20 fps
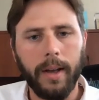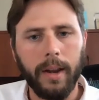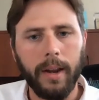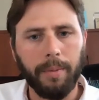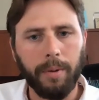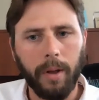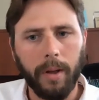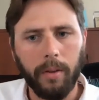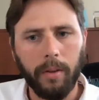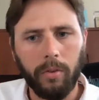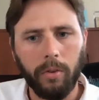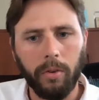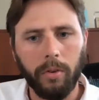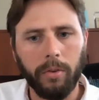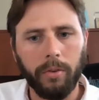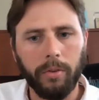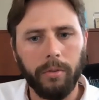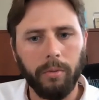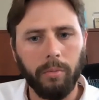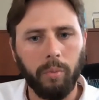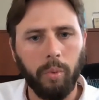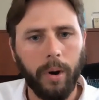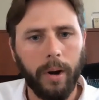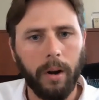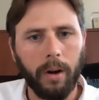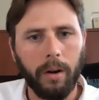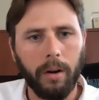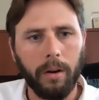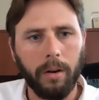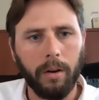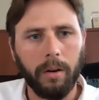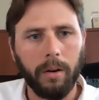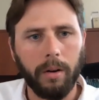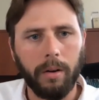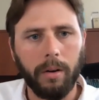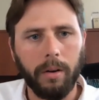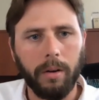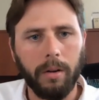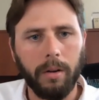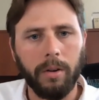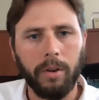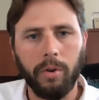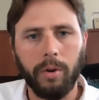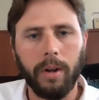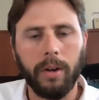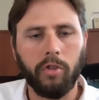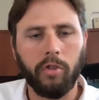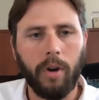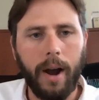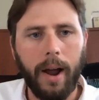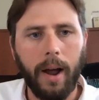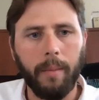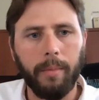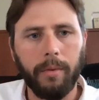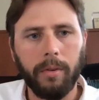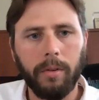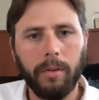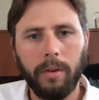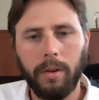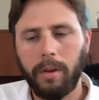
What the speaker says: places where you get trapped,